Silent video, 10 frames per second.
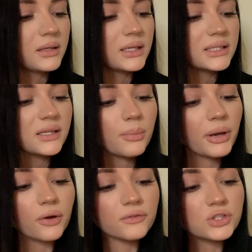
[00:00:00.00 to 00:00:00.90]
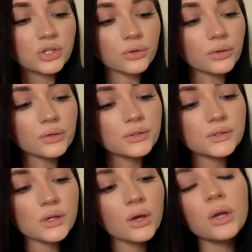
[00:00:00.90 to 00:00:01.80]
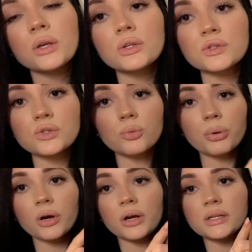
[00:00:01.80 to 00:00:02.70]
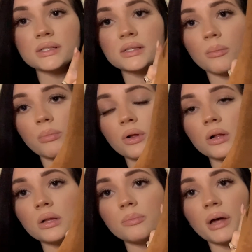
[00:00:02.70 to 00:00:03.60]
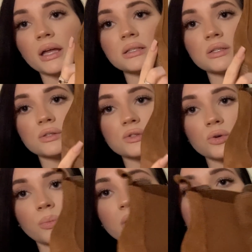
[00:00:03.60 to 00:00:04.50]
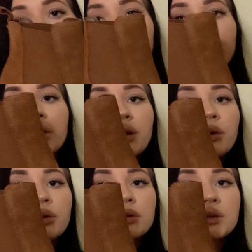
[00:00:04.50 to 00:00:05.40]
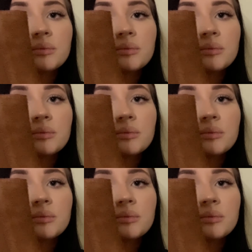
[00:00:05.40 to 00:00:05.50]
is the pair of shoes. Super simple, but super cute.